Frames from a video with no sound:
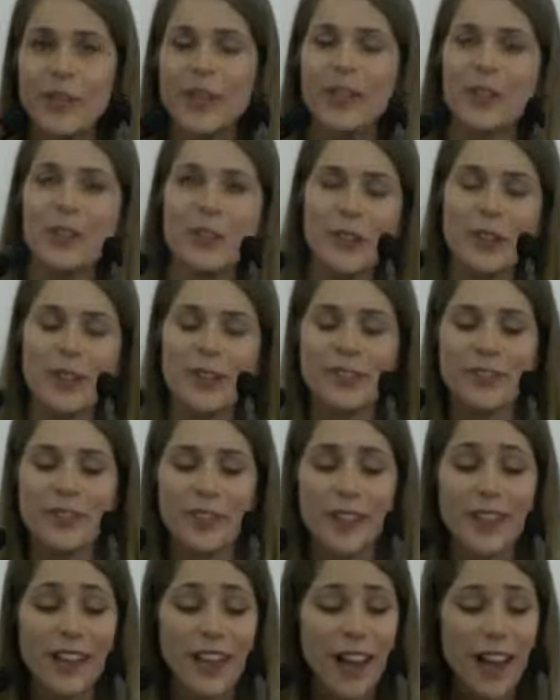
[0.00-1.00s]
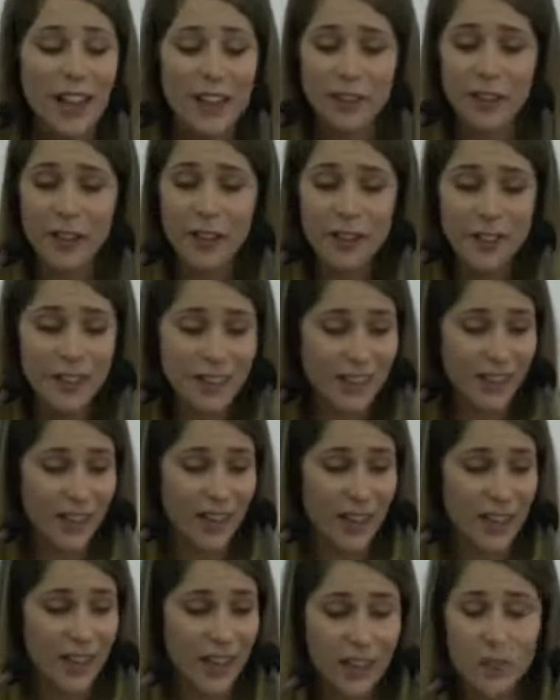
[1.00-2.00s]
calligraphy. And I found that,
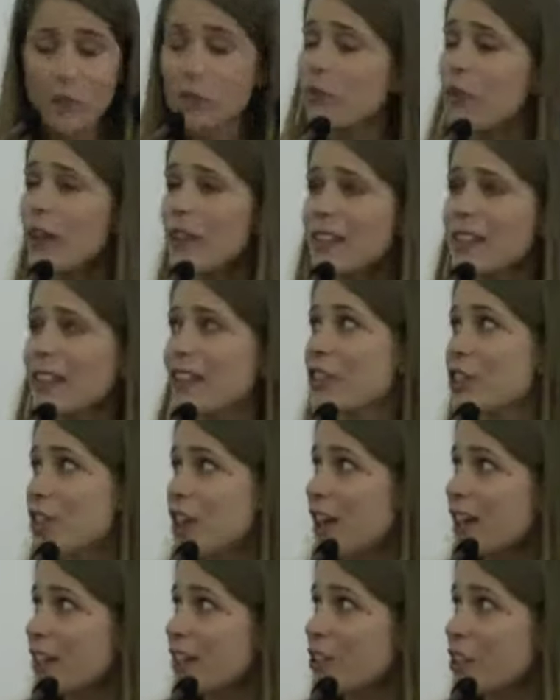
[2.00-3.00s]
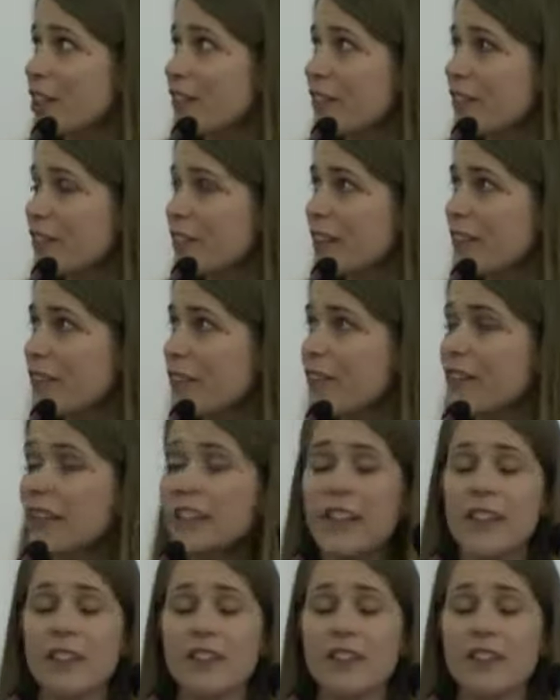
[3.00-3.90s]
I don't find that challenge, I found it fun.